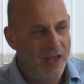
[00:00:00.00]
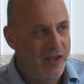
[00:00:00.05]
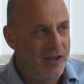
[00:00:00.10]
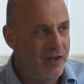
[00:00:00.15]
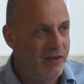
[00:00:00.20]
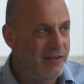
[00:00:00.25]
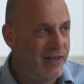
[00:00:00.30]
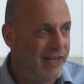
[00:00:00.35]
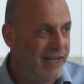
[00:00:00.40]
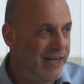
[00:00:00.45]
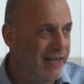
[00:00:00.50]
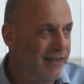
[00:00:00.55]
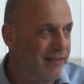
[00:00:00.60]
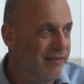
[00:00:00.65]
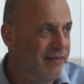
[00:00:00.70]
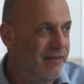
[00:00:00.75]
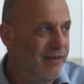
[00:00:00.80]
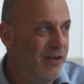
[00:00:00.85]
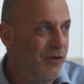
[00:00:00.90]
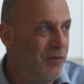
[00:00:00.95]

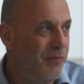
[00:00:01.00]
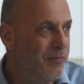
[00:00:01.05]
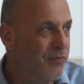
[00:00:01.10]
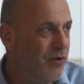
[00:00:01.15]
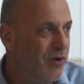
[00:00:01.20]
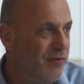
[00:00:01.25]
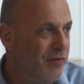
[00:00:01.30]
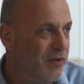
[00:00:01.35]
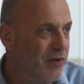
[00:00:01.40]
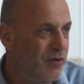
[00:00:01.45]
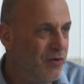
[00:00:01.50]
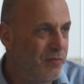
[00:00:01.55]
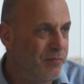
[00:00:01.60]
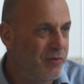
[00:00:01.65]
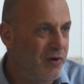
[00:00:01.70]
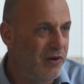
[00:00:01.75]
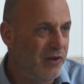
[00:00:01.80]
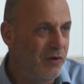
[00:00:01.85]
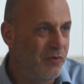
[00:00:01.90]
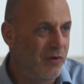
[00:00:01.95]
You're improving the
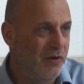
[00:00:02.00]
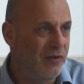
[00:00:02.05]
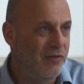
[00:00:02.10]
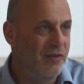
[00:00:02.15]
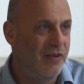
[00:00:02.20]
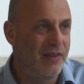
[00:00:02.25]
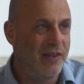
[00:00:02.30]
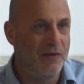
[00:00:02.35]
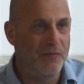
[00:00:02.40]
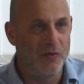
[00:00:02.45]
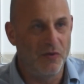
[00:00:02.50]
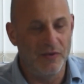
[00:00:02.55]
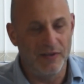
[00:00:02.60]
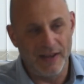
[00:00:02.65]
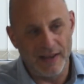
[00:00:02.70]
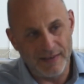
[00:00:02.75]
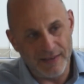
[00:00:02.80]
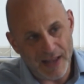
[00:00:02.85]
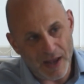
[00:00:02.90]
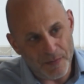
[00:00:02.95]
product quality, and therefore
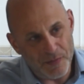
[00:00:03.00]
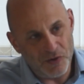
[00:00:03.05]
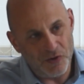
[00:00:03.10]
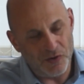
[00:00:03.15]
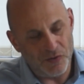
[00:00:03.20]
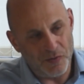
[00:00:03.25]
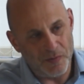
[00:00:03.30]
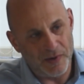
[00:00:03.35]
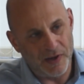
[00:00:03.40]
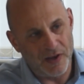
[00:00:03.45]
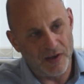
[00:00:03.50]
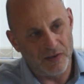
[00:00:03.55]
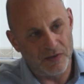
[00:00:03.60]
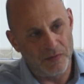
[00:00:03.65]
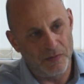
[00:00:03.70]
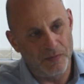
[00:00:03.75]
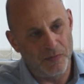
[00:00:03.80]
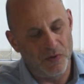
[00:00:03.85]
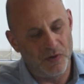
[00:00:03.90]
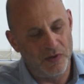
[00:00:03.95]
less damages from a
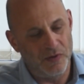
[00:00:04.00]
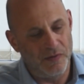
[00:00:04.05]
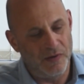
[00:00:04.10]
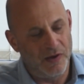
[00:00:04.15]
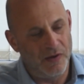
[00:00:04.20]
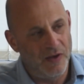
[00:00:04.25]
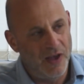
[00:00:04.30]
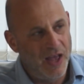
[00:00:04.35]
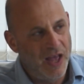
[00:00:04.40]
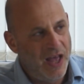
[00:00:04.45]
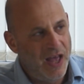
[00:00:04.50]
customer point of view.